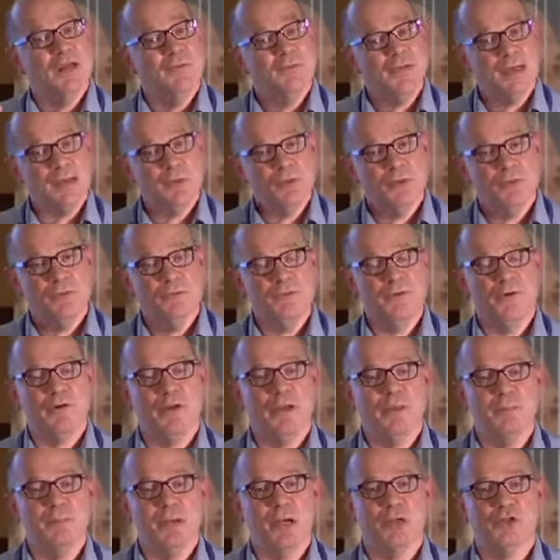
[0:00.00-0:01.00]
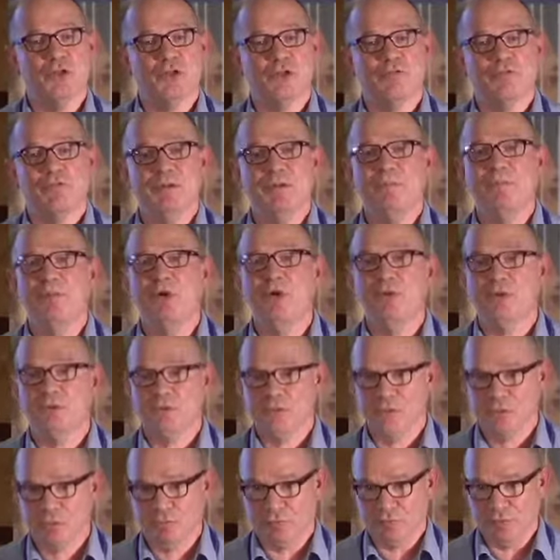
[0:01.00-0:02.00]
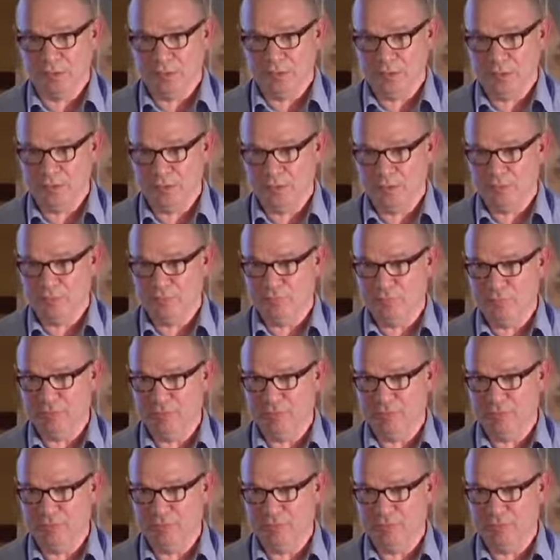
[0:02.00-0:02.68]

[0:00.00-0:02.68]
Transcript: they were very much a repository of